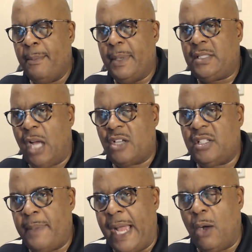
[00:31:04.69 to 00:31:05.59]
but talks
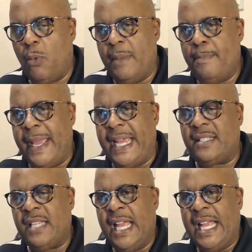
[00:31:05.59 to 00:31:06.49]
about
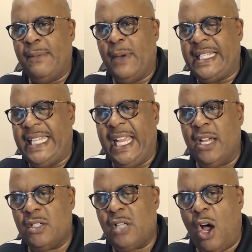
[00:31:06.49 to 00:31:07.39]
what
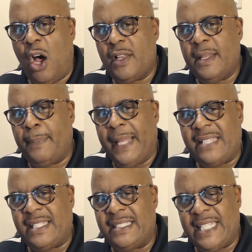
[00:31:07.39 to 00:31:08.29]
kills all the
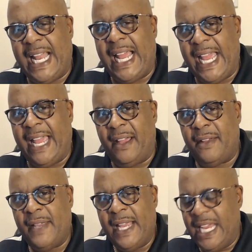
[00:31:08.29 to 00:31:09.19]
blessings that I have